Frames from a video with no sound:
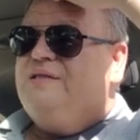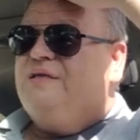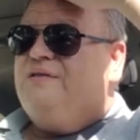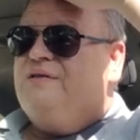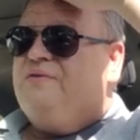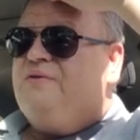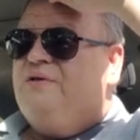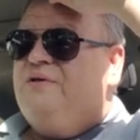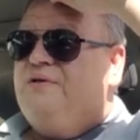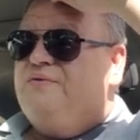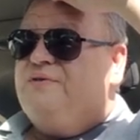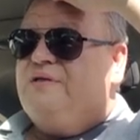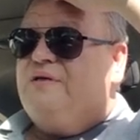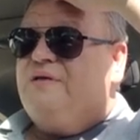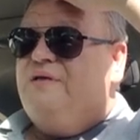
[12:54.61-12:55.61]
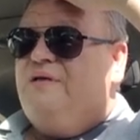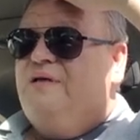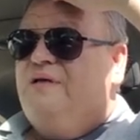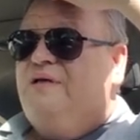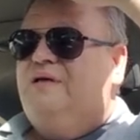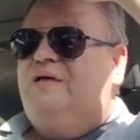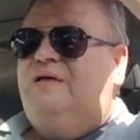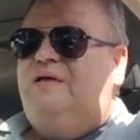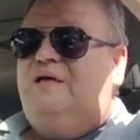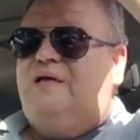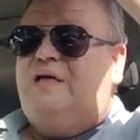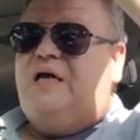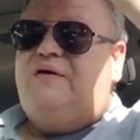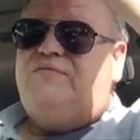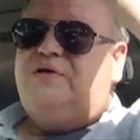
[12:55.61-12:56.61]
that they're using,
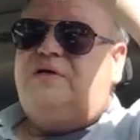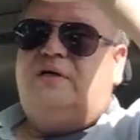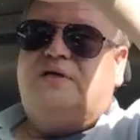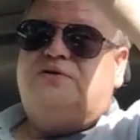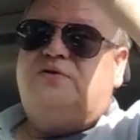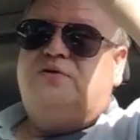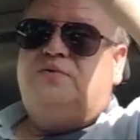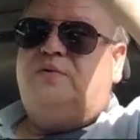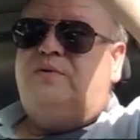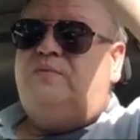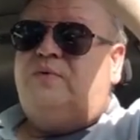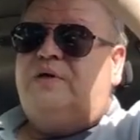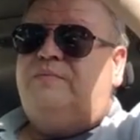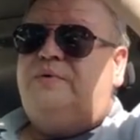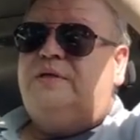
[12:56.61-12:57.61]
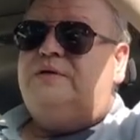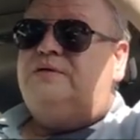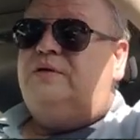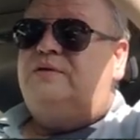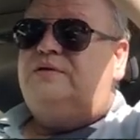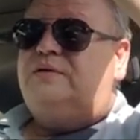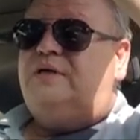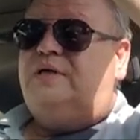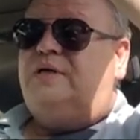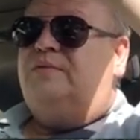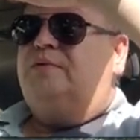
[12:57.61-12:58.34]
advertisers wouldn't want to be associated with